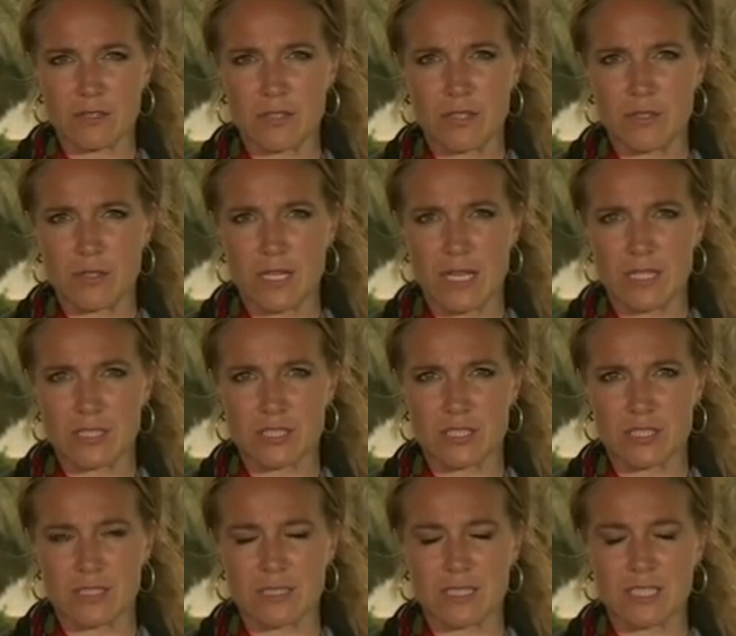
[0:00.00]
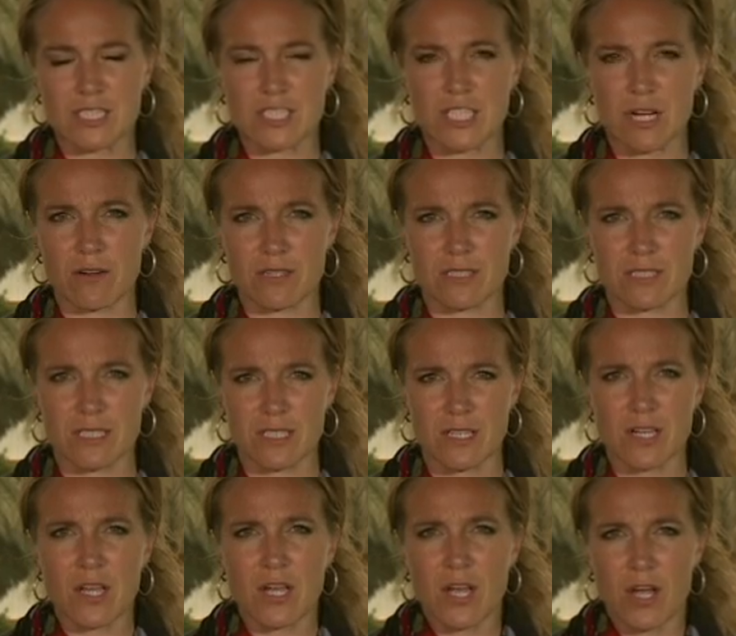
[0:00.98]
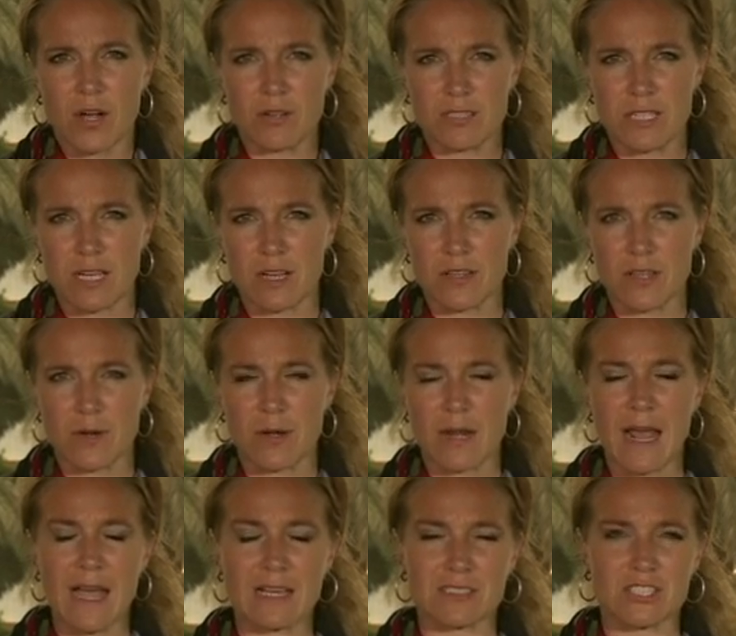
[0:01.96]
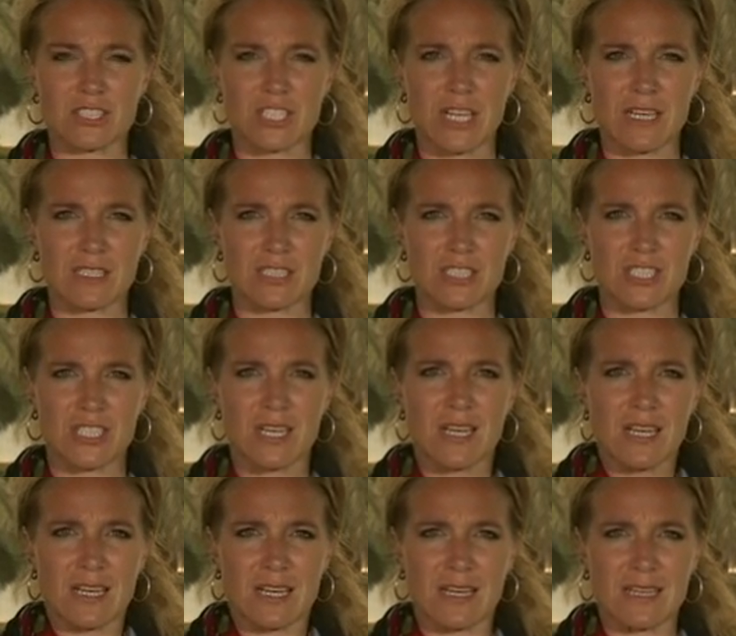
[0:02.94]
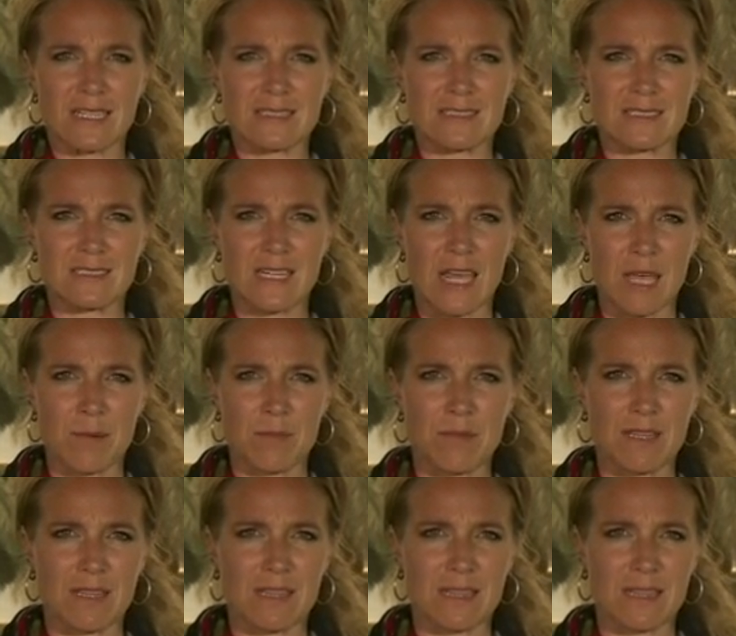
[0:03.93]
location, the Sheraton Hotel, though it has changed its name.